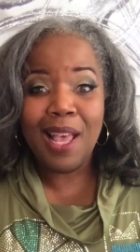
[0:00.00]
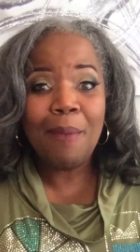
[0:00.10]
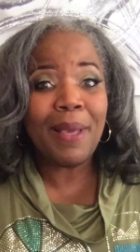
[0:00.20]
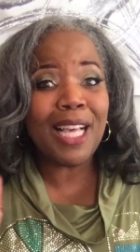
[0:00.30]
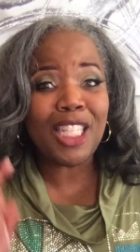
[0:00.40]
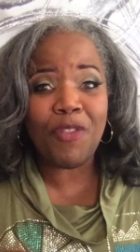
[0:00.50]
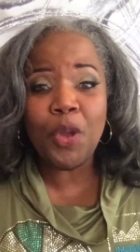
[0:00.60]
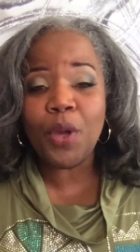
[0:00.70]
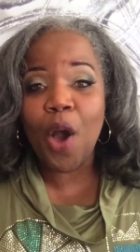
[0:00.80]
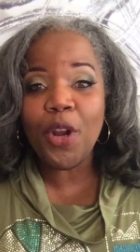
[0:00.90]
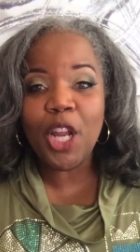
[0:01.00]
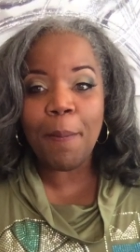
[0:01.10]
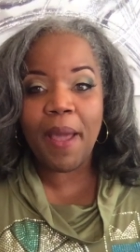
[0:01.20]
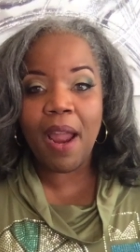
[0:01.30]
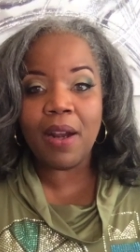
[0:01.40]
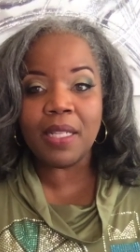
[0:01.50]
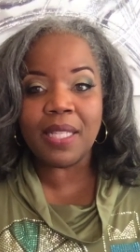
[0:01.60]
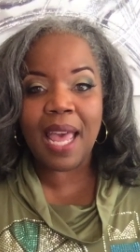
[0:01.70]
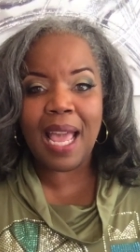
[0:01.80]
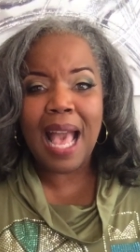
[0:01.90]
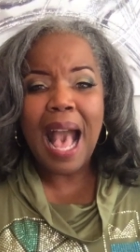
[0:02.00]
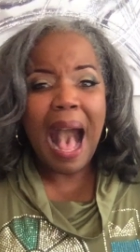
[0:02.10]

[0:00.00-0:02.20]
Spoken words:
Because if you go to your parent and say,